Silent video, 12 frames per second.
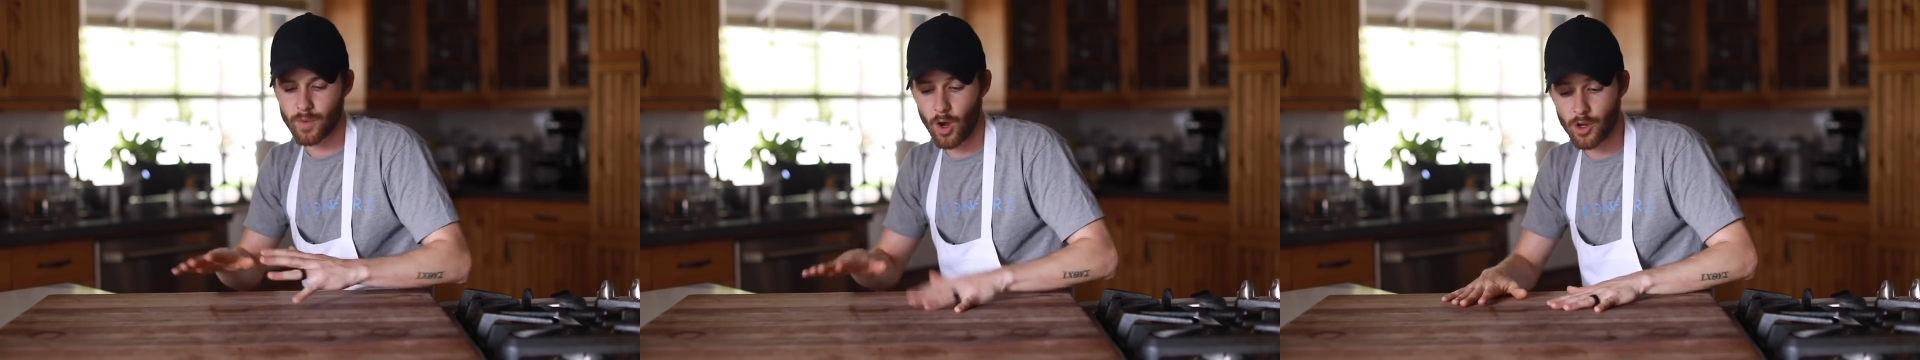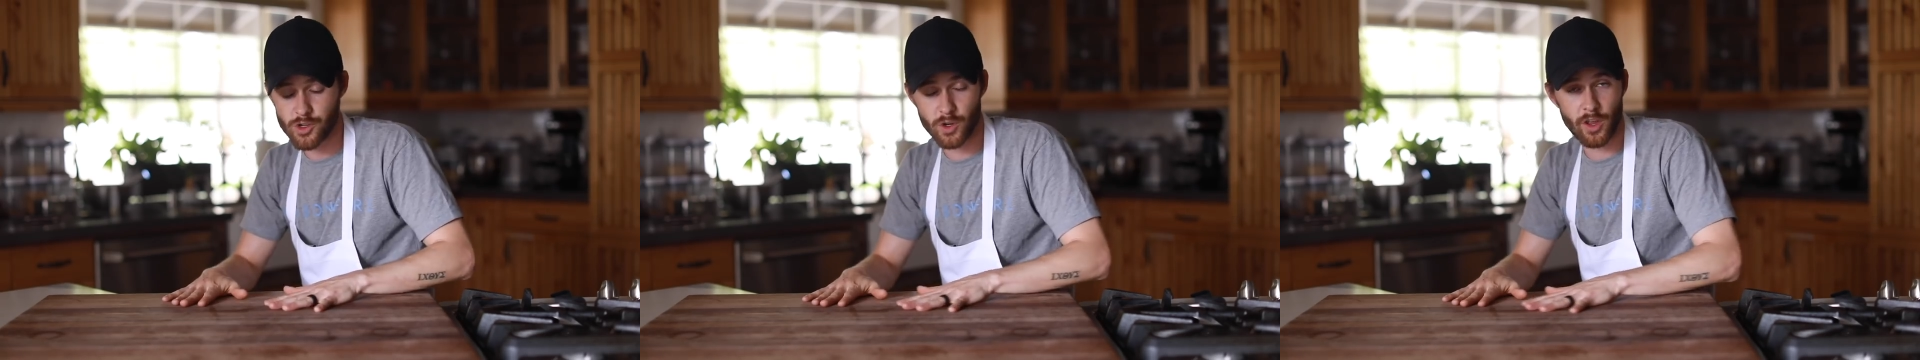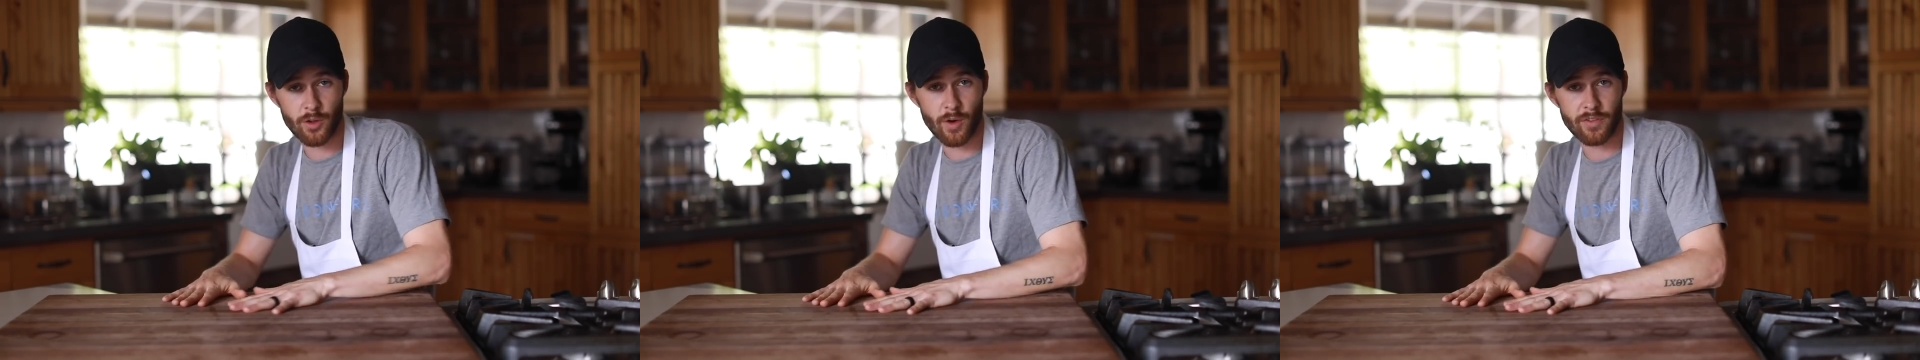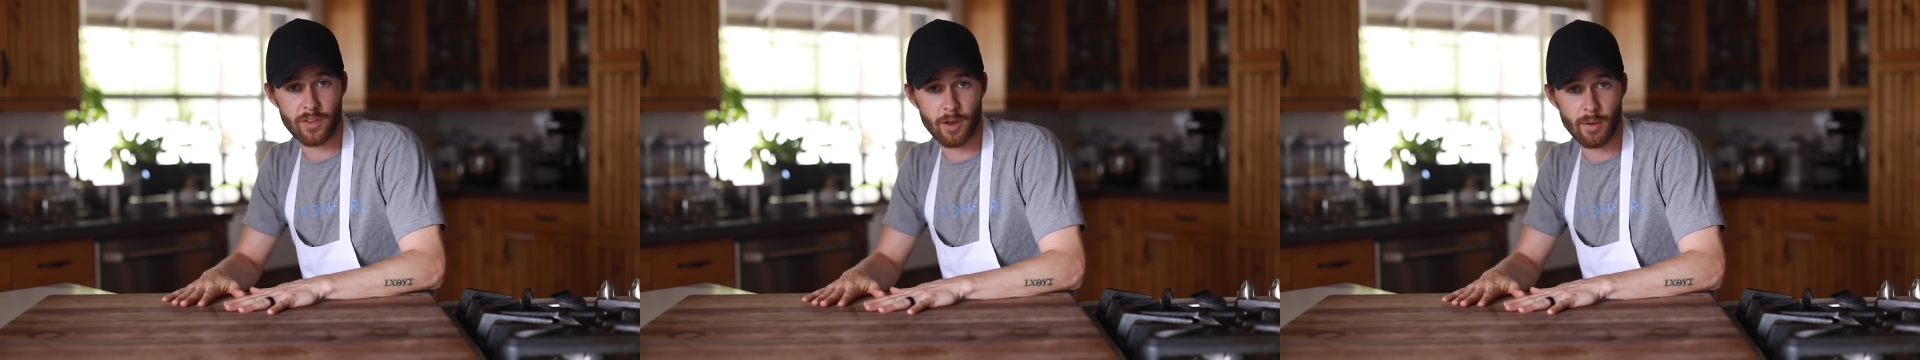Also, another
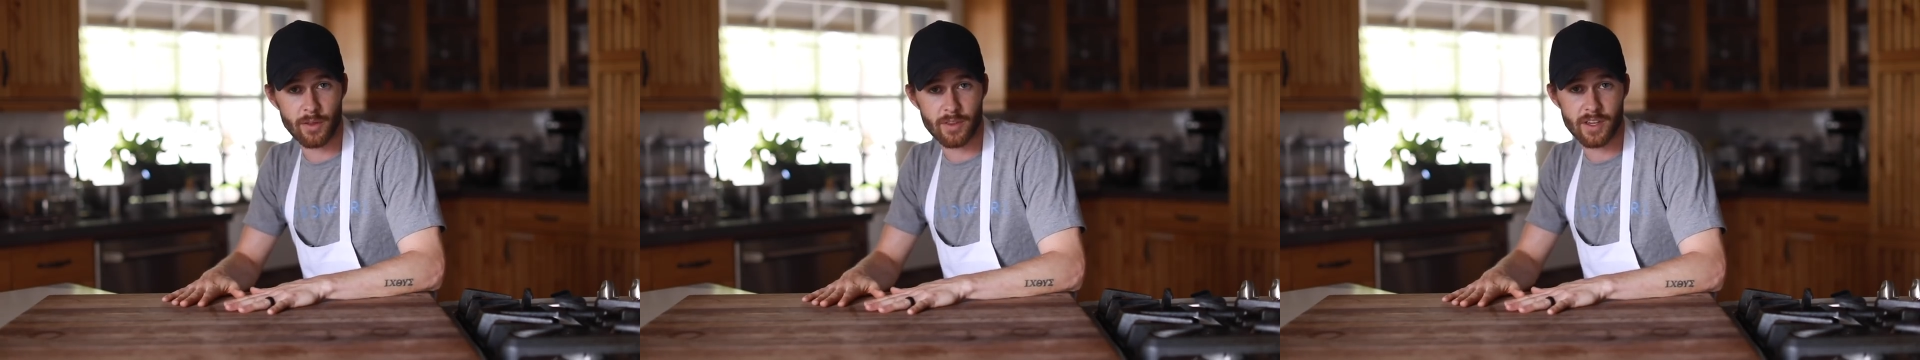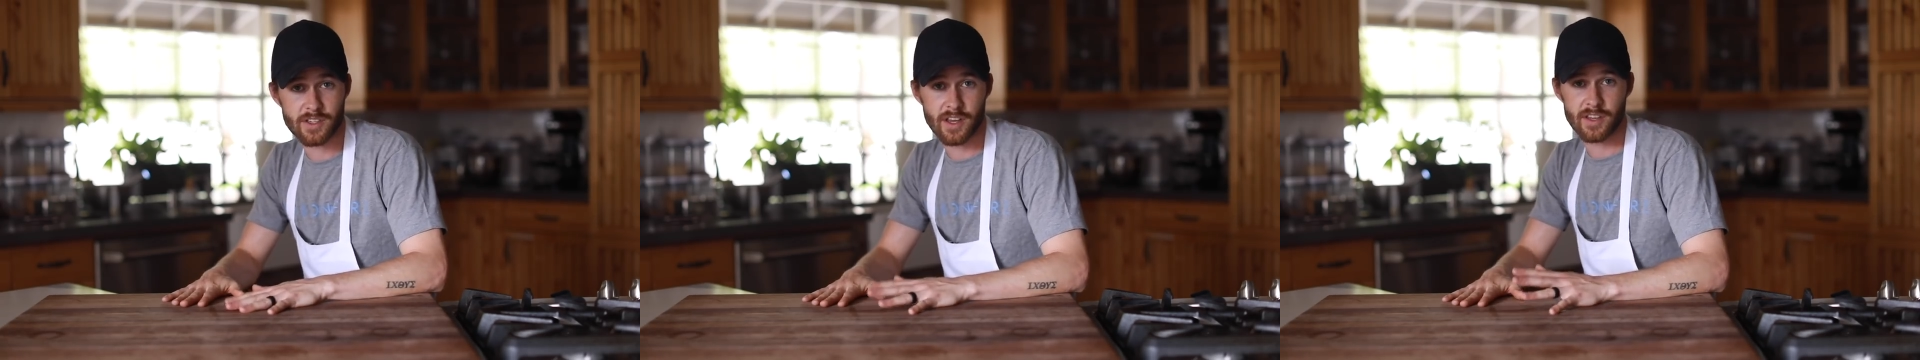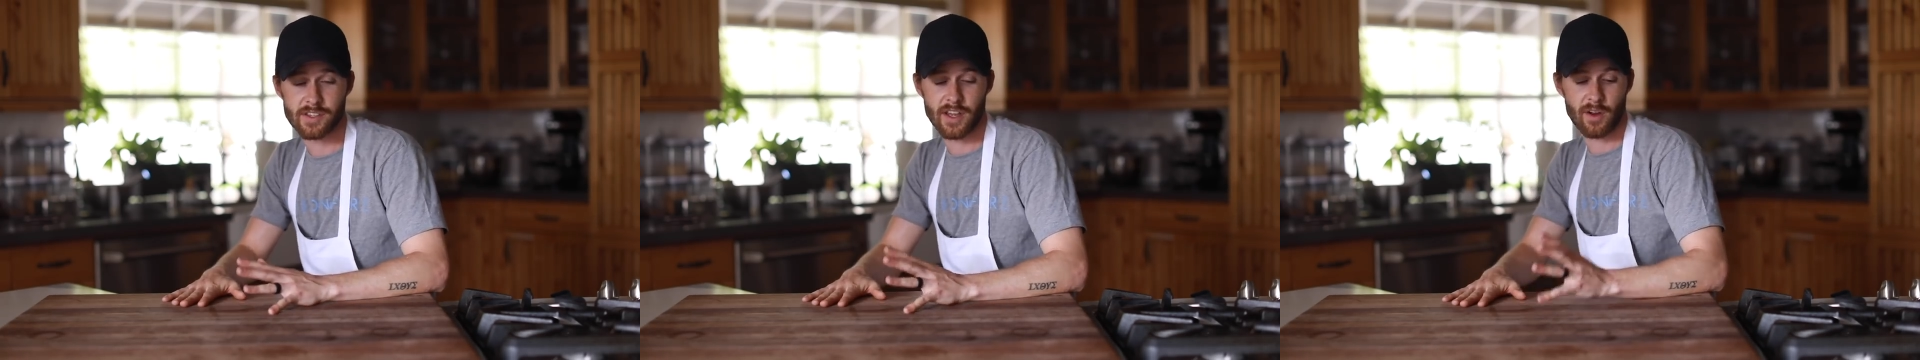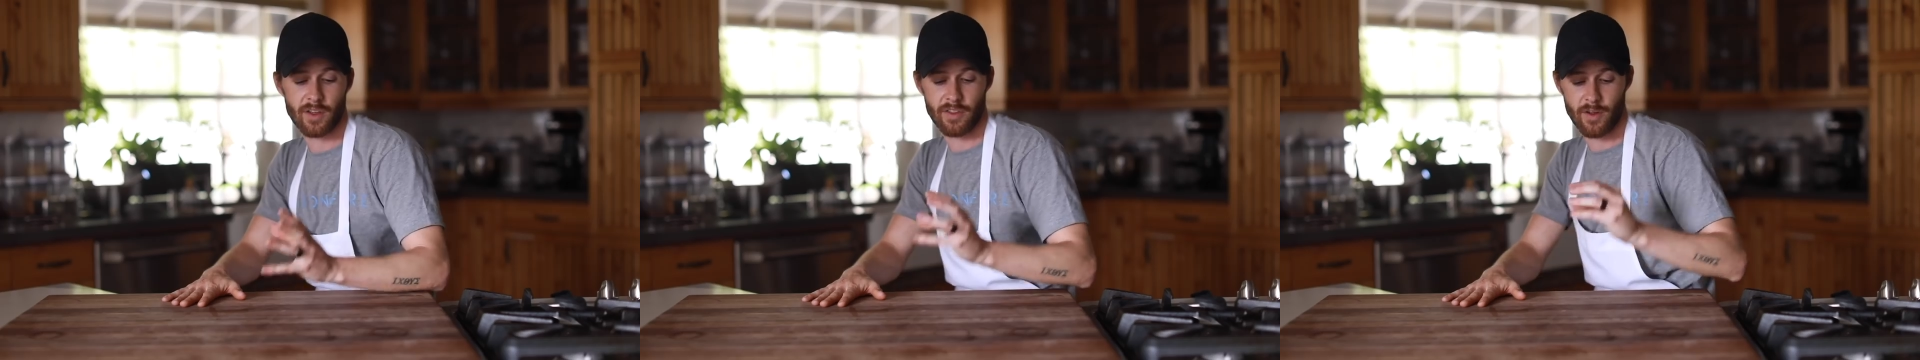great thing about these is
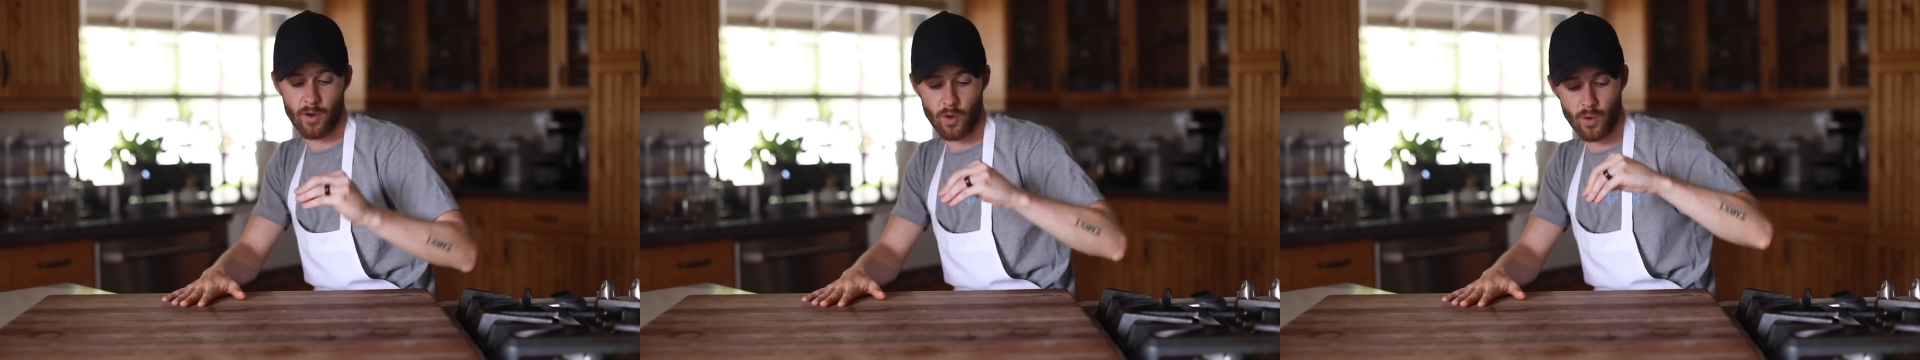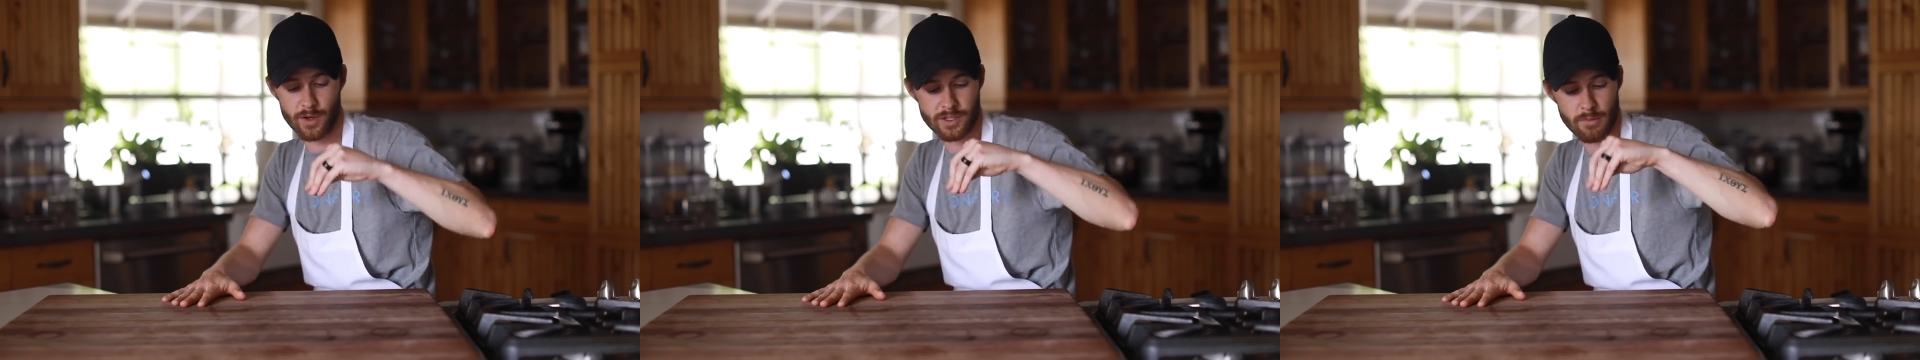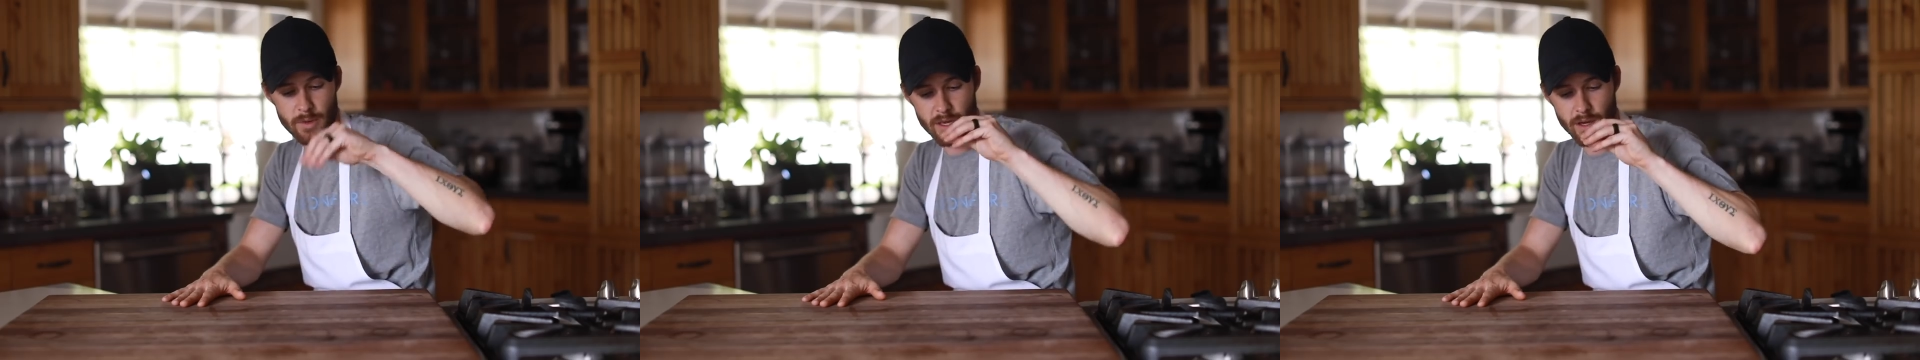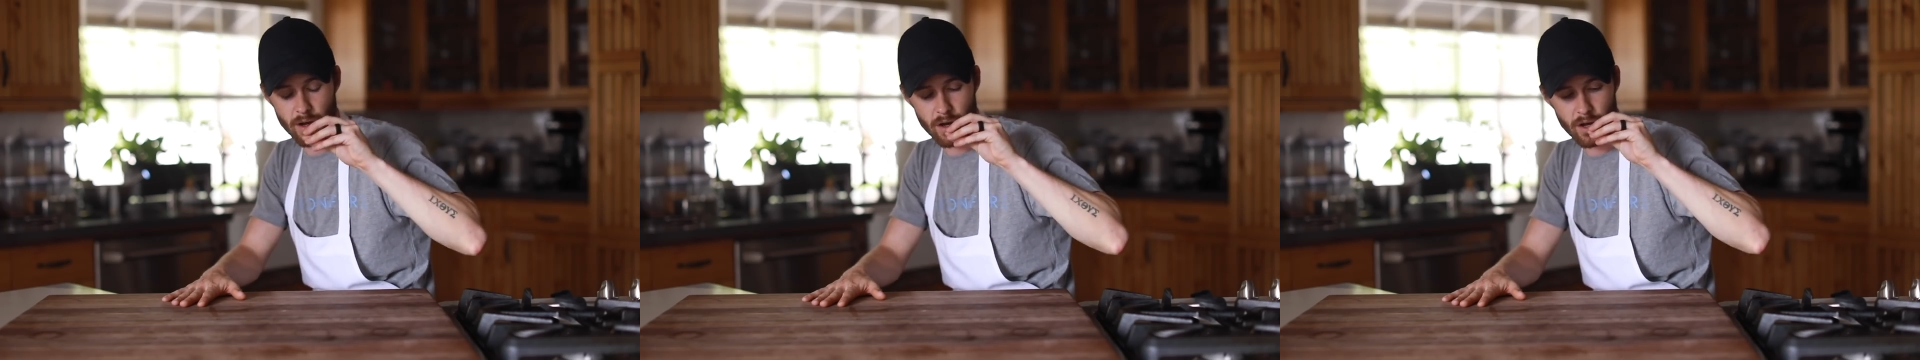they're going to
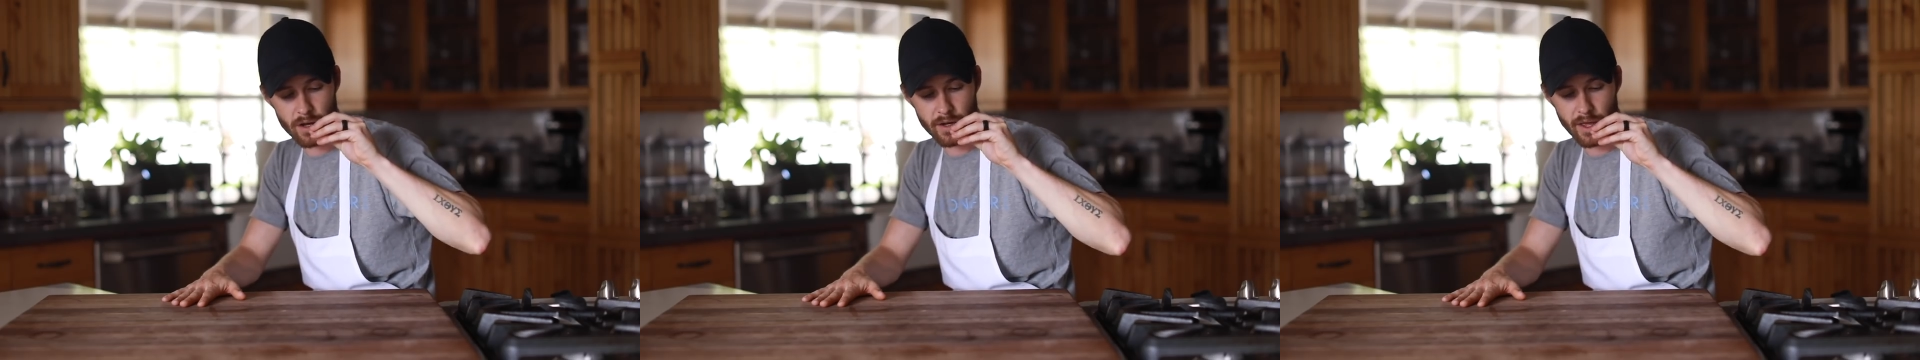be on